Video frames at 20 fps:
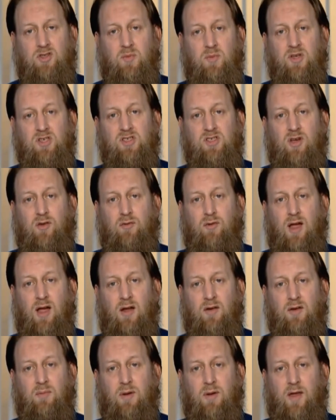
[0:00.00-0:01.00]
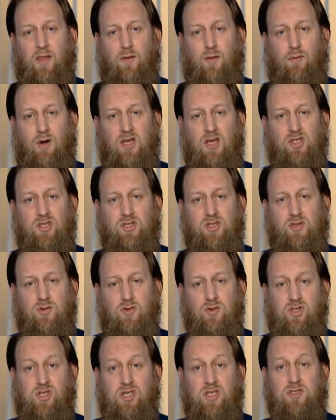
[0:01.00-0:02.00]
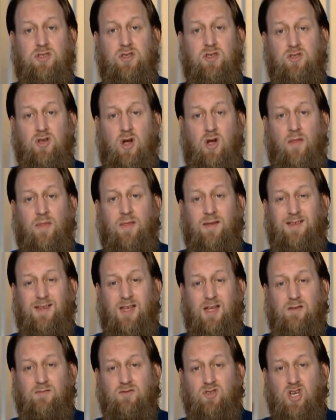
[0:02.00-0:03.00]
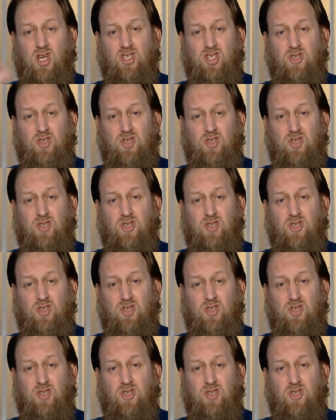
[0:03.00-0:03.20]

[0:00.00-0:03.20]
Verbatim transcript: to be surrounded by the righteous. So just as on the day of